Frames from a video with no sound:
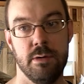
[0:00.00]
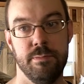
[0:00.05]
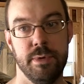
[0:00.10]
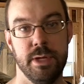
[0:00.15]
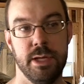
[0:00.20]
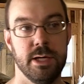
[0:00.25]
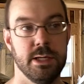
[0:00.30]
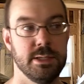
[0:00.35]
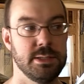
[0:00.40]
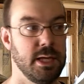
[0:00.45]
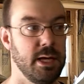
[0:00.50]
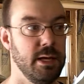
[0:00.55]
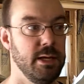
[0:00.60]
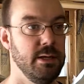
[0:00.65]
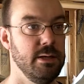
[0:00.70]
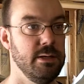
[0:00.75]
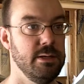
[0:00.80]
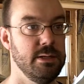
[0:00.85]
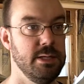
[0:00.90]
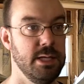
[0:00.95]
because
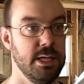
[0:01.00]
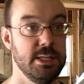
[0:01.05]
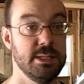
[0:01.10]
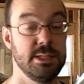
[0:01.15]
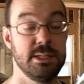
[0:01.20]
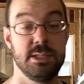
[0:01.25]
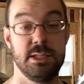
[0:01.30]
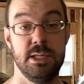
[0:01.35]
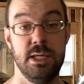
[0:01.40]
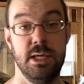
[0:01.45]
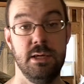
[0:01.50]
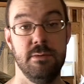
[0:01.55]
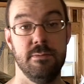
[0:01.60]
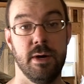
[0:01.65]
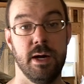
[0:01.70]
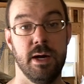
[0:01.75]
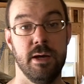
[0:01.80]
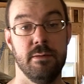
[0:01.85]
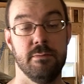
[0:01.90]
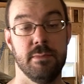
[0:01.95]
I did see
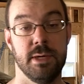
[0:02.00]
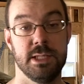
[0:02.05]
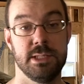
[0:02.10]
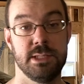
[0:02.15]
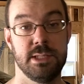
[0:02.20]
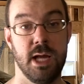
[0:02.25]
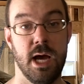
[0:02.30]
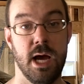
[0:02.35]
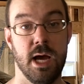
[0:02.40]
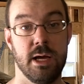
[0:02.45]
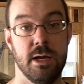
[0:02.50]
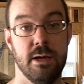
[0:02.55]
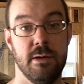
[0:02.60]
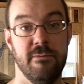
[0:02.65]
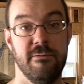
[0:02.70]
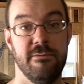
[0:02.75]
my stock